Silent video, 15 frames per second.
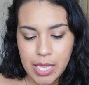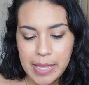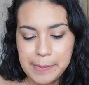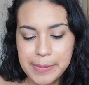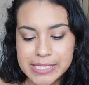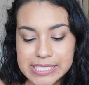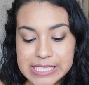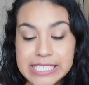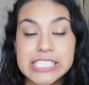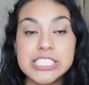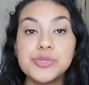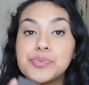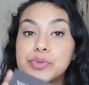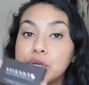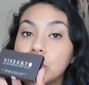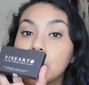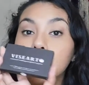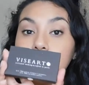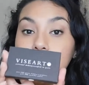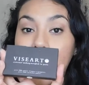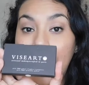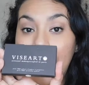Petite Pro
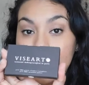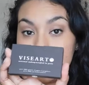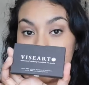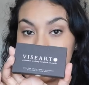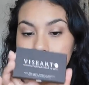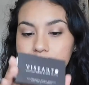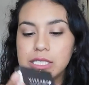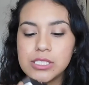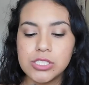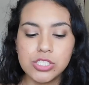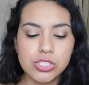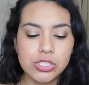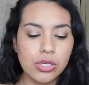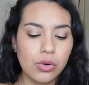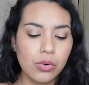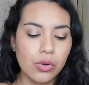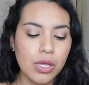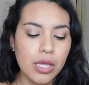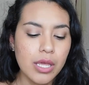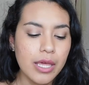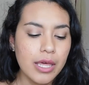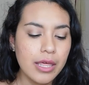Palette. So
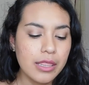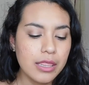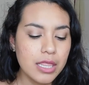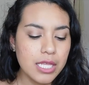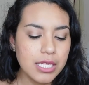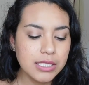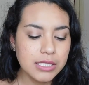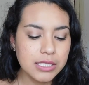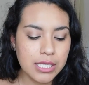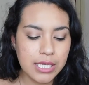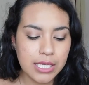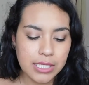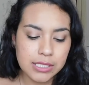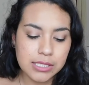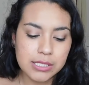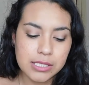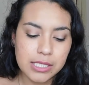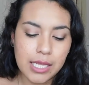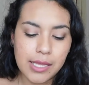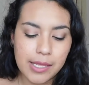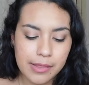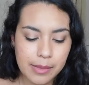this is
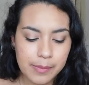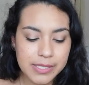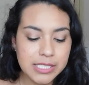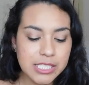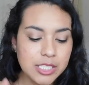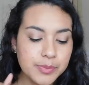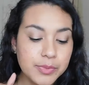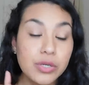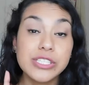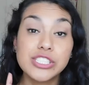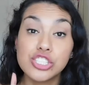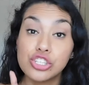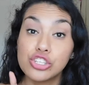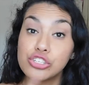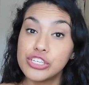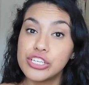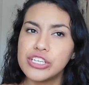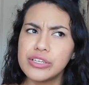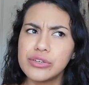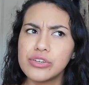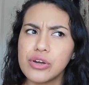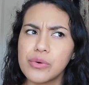the Petite Pro. It's
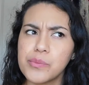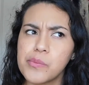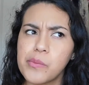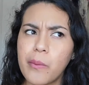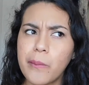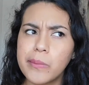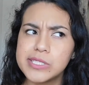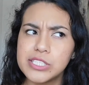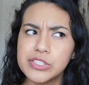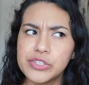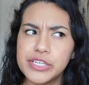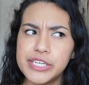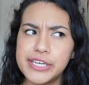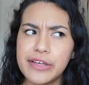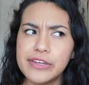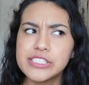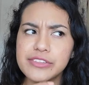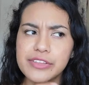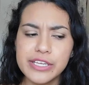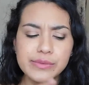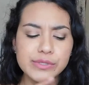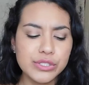was it $30? I
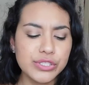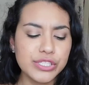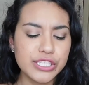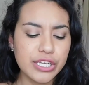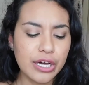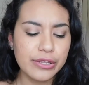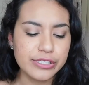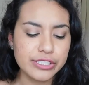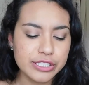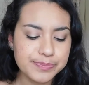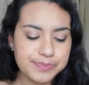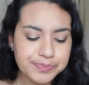think it was $30.